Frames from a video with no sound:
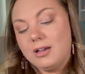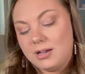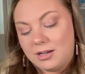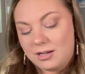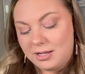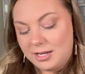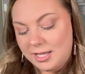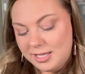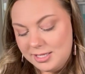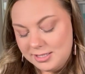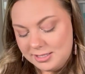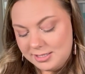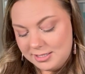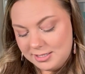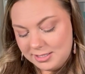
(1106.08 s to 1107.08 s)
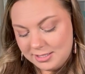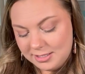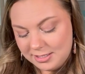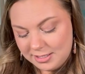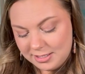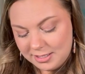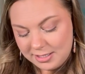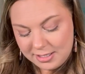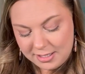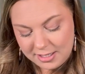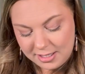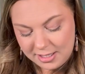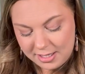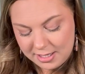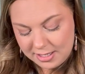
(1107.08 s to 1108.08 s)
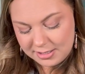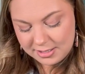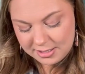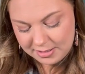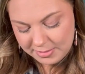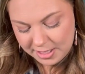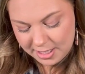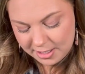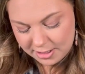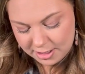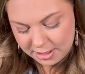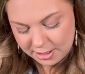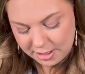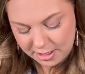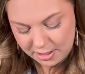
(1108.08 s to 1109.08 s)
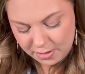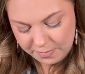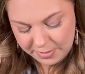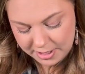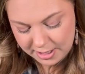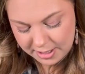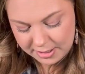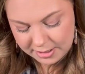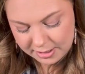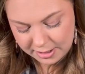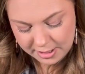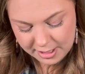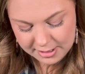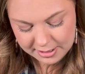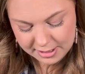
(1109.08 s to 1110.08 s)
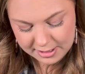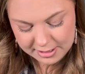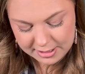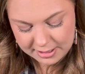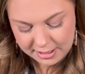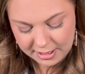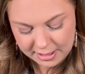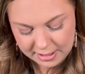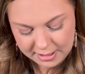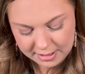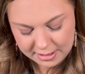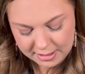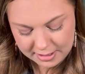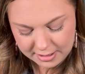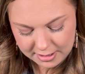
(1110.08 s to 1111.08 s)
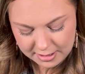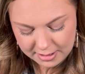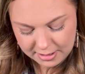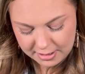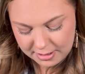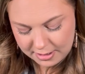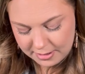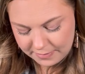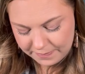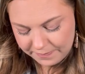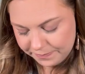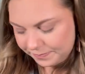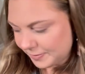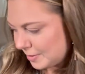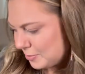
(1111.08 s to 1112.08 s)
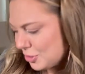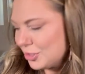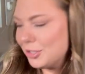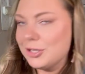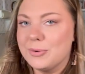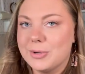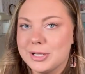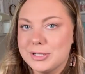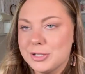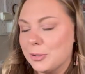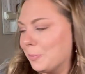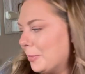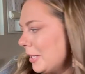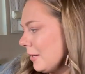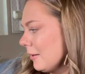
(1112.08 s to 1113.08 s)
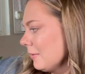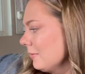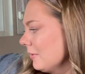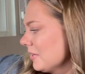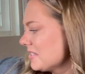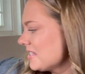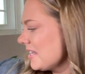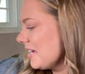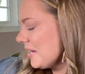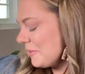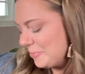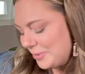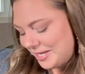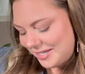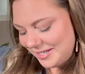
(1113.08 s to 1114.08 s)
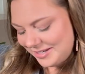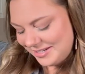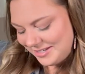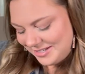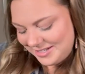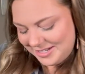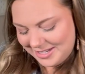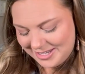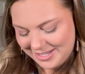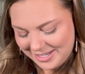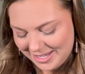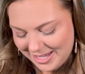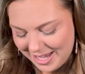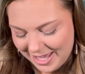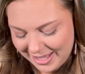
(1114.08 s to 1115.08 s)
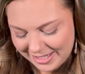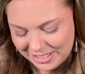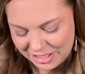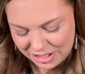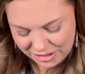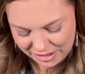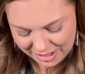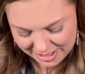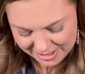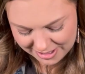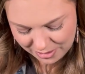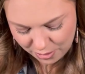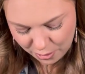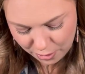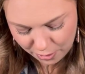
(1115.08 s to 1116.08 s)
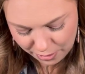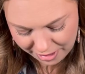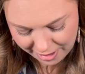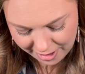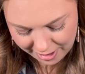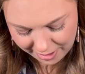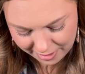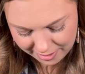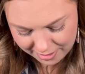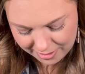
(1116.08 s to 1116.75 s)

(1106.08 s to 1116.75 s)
on it. And let me actually open this so you guys can see. I'm sure you know what a tote bag looks like, but I like to show you guys the whole thing.